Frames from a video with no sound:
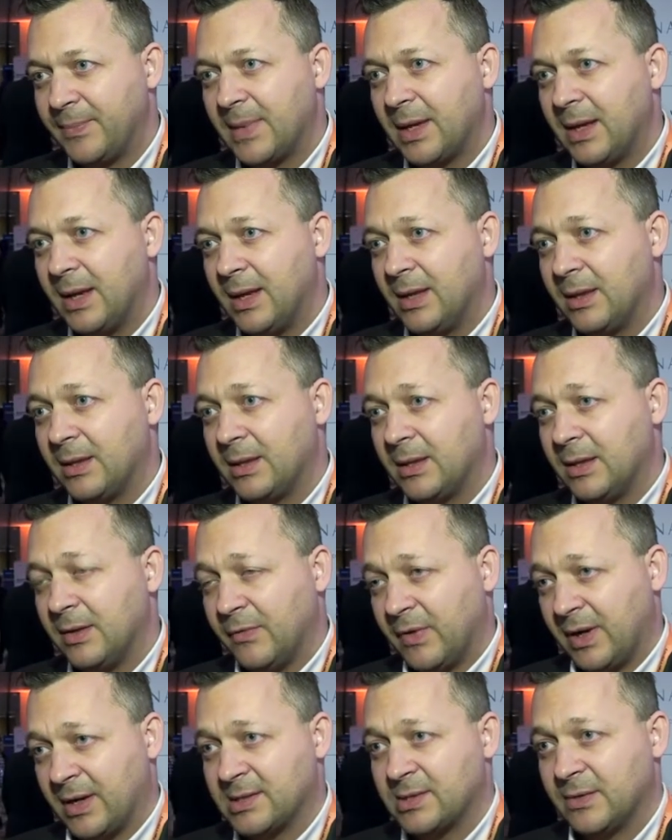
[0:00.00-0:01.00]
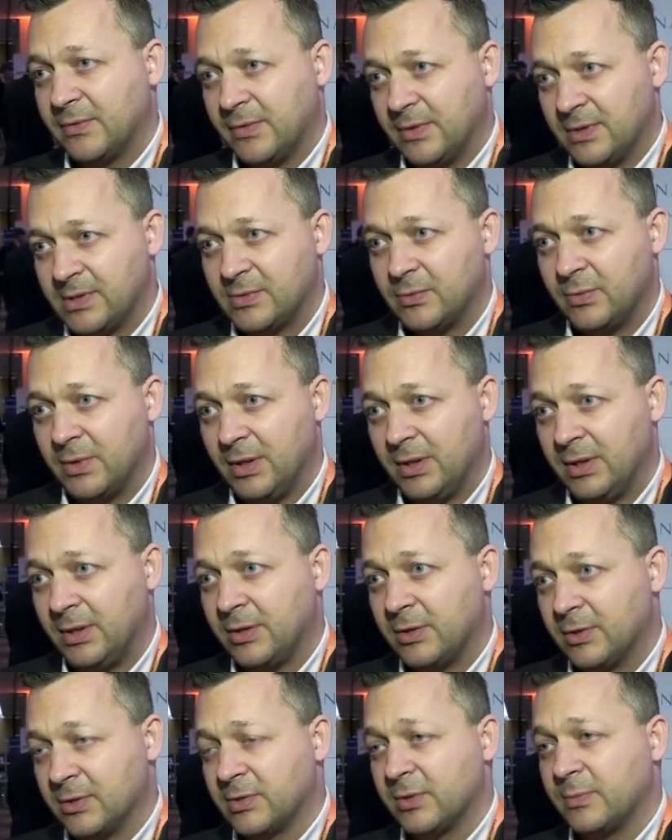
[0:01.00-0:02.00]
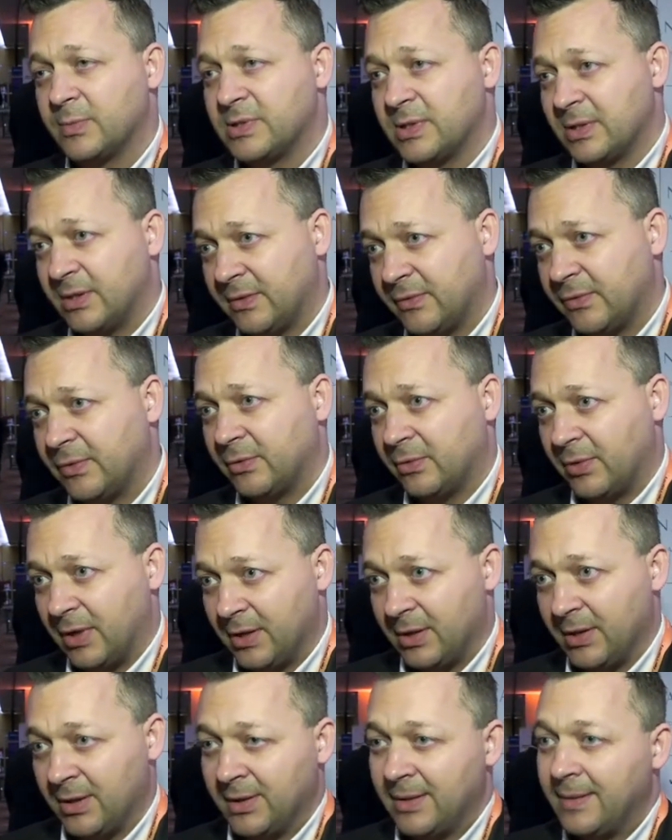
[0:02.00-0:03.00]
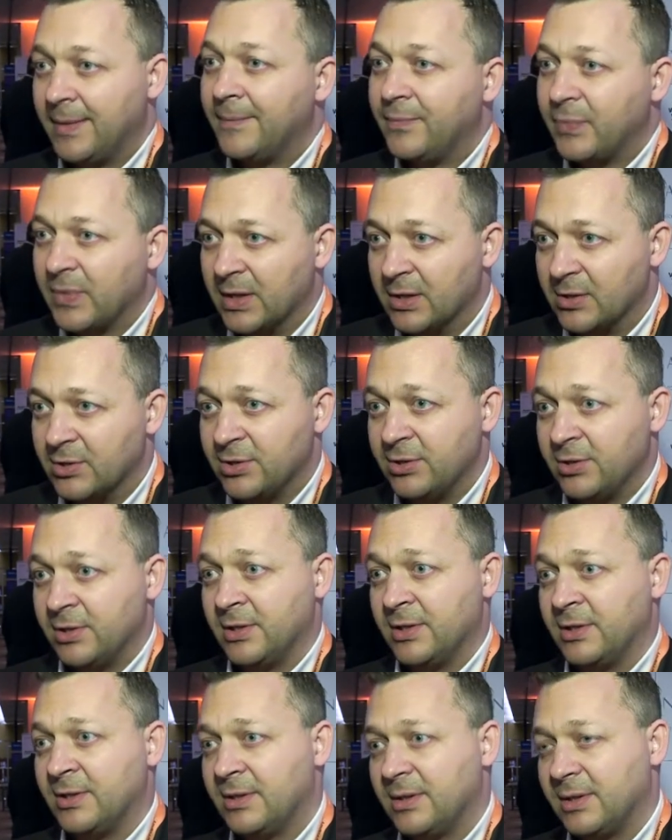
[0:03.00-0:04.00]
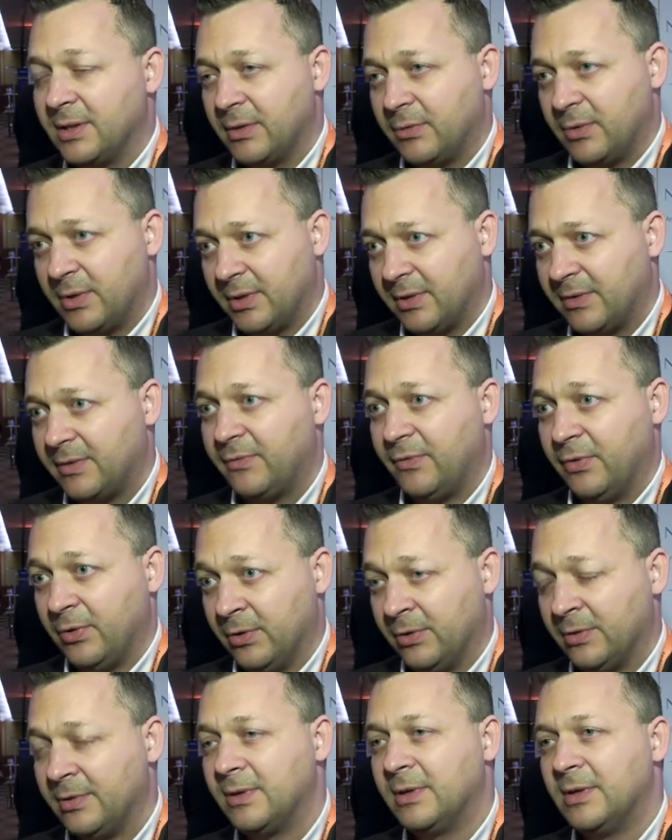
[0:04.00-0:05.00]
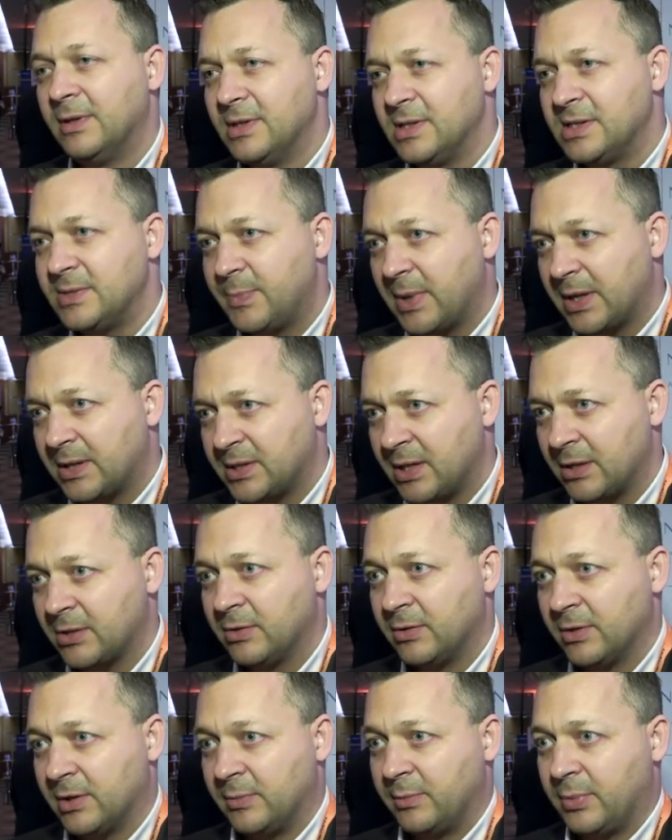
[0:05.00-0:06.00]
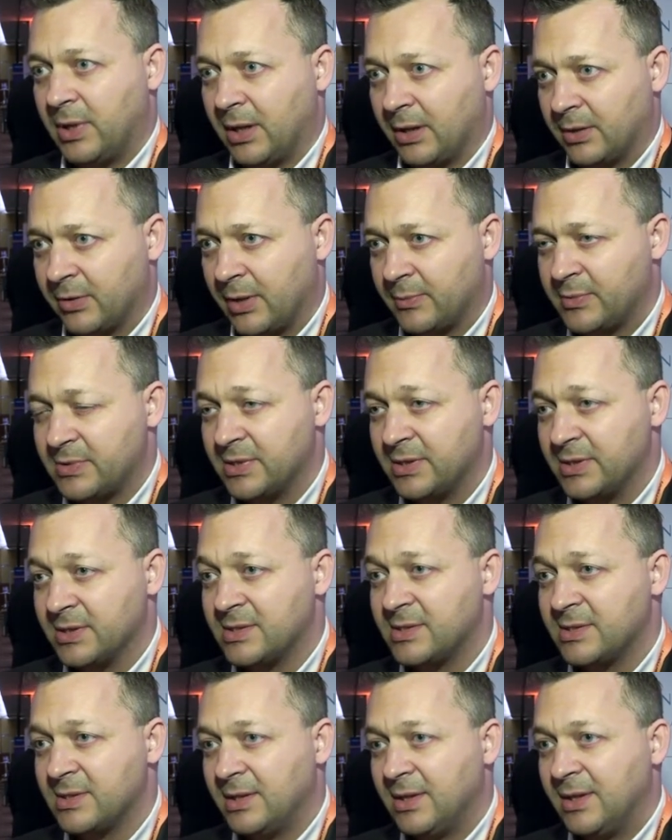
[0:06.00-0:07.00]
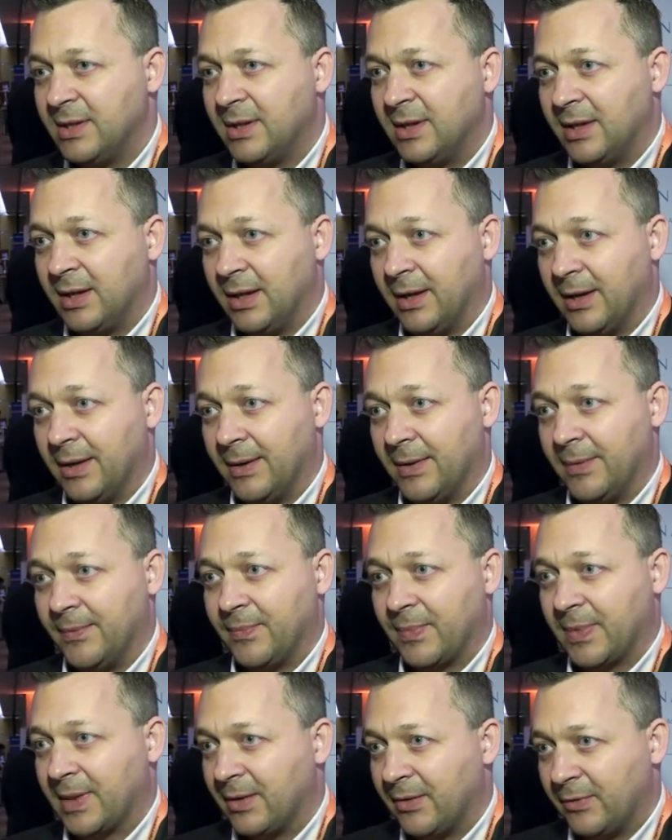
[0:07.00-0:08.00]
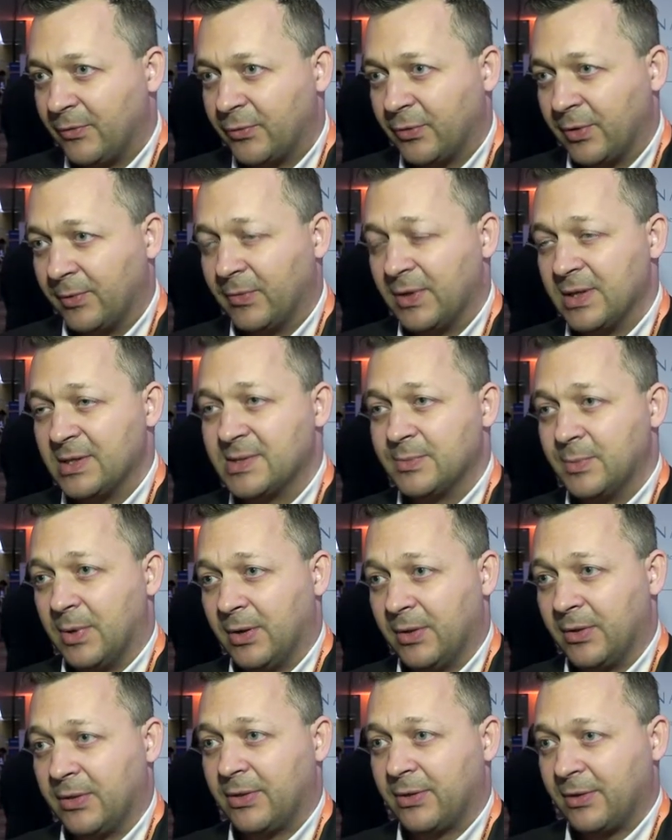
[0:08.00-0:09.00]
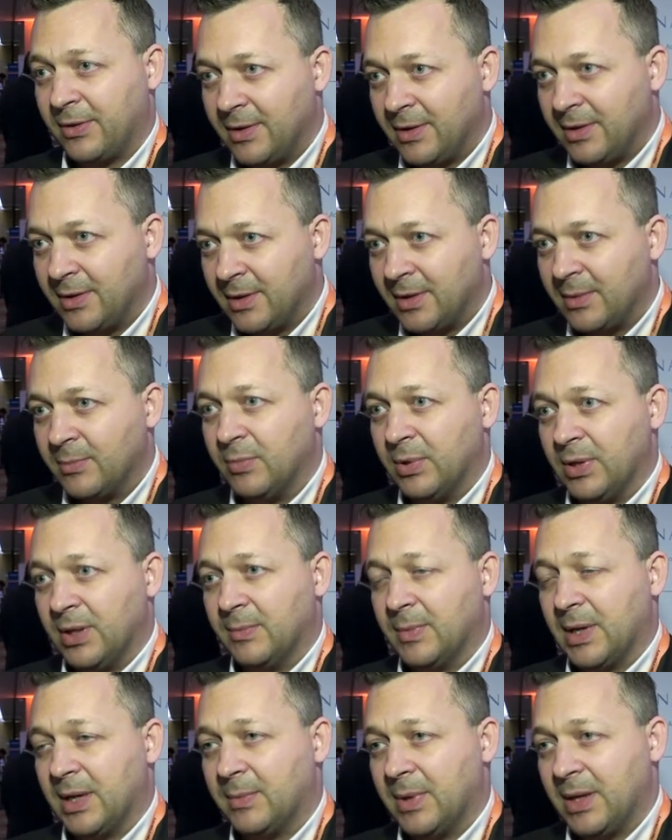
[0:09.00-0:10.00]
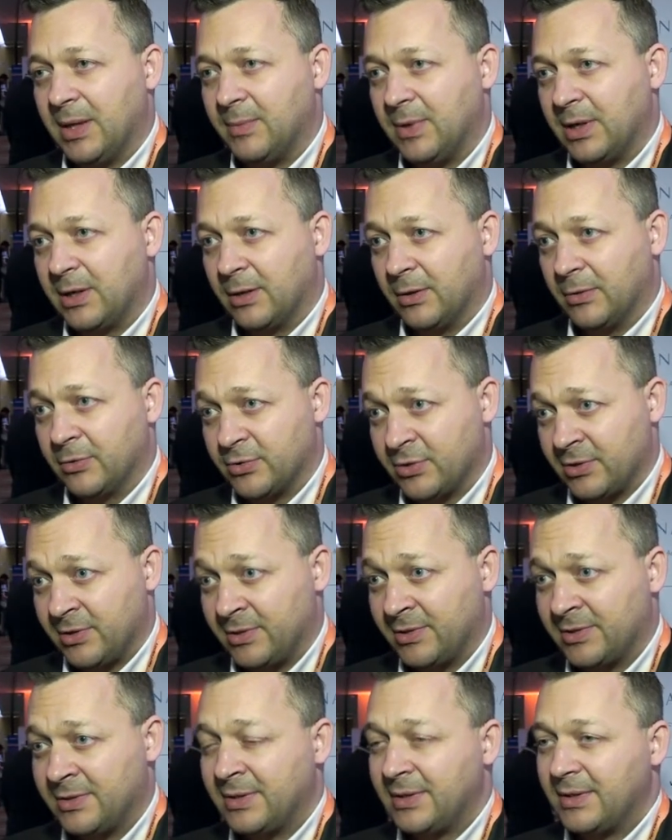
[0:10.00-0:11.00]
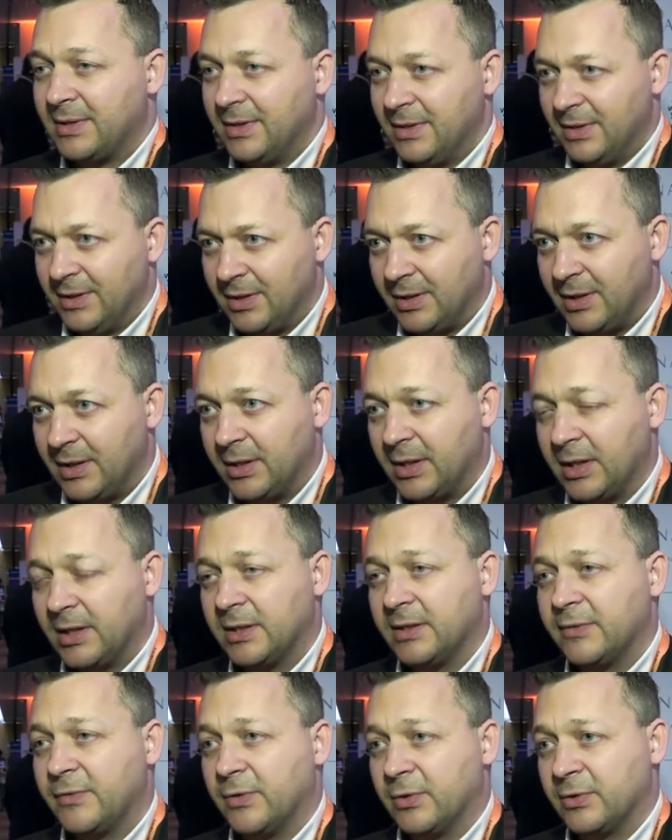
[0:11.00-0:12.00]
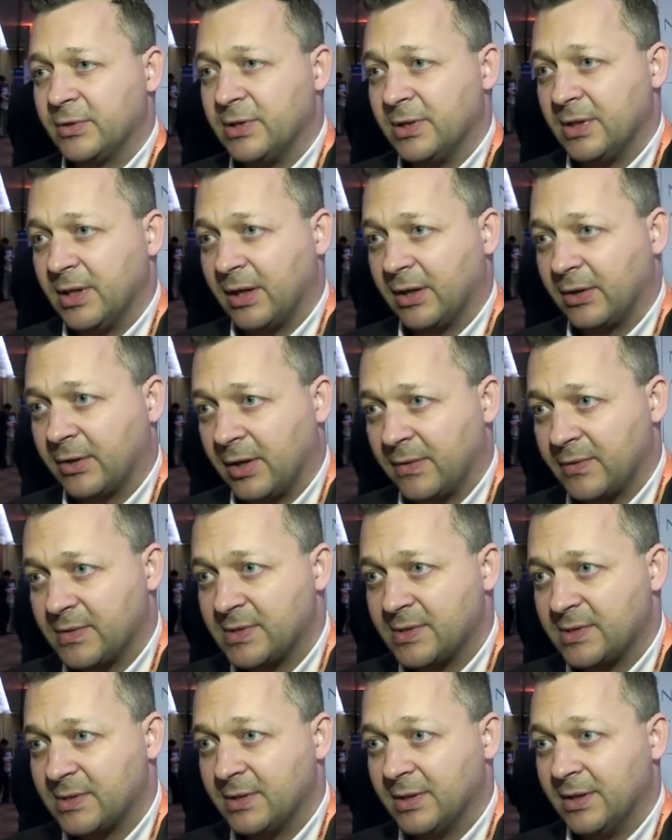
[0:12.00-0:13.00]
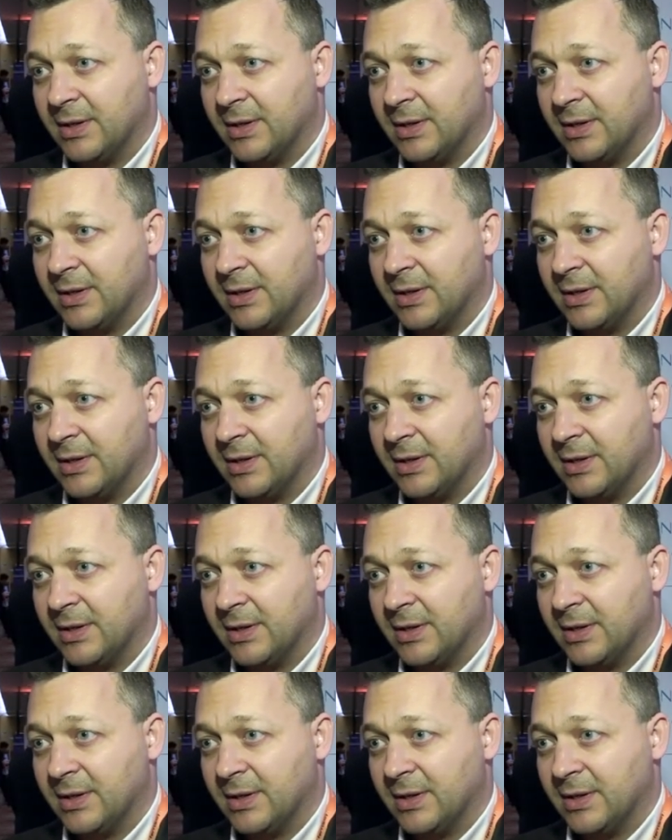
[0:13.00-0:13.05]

And effects of this we could observe already this year. There were a few spectacular bankruptcies from this month, BMI Baby closure, another 14 aircrafts